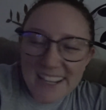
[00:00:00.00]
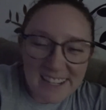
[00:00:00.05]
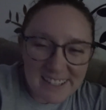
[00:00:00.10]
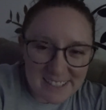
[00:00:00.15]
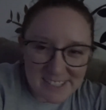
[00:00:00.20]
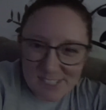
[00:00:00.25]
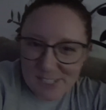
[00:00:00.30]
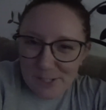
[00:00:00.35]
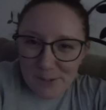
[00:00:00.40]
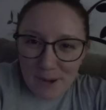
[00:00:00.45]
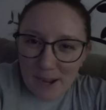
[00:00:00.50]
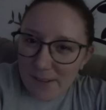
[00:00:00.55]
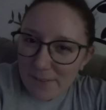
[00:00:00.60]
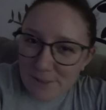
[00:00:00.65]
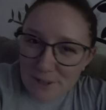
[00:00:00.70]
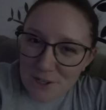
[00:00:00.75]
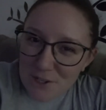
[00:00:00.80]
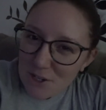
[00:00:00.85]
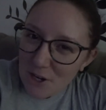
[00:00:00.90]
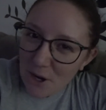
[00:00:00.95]
did you have
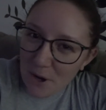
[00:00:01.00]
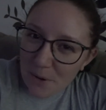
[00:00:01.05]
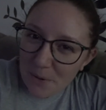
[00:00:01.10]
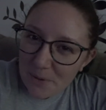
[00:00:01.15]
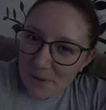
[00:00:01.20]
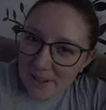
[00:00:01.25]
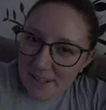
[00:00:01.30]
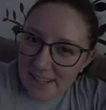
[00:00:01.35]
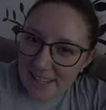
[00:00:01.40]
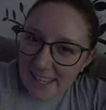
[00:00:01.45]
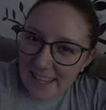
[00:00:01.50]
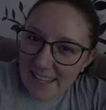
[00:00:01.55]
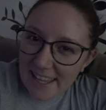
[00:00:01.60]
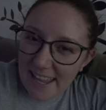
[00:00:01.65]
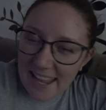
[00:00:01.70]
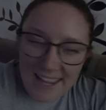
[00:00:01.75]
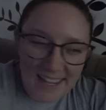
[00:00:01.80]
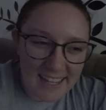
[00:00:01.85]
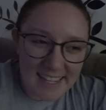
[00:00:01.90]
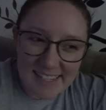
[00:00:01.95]
a show
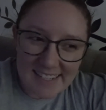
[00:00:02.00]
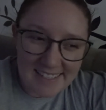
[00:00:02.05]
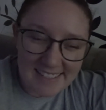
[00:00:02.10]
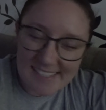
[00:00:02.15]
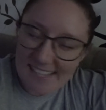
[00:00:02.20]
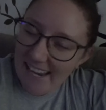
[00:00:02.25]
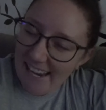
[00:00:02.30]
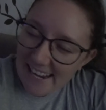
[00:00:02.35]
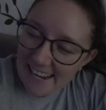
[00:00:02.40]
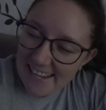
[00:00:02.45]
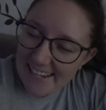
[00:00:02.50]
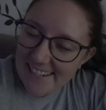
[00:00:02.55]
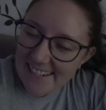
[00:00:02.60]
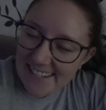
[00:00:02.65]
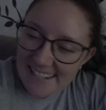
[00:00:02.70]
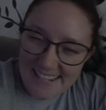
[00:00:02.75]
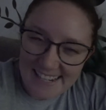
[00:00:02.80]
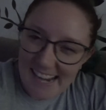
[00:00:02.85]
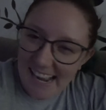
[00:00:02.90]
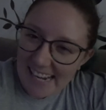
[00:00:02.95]
and get a tan
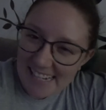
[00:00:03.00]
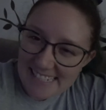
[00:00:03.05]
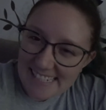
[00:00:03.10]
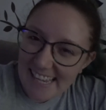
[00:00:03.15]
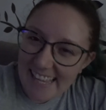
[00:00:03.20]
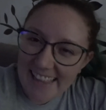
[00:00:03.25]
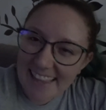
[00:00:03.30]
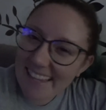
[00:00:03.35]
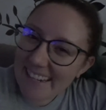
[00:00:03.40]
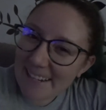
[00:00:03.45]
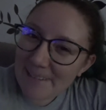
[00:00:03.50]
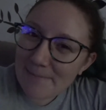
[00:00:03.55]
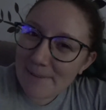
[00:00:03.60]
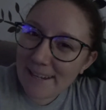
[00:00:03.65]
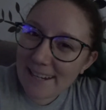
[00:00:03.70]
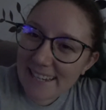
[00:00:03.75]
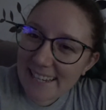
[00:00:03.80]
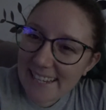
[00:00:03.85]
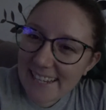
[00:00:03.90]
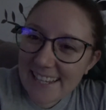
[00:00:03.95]
and not tell
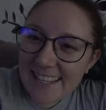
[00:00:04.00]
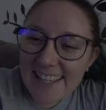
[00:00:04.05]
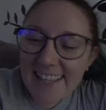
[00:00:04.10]
anybody?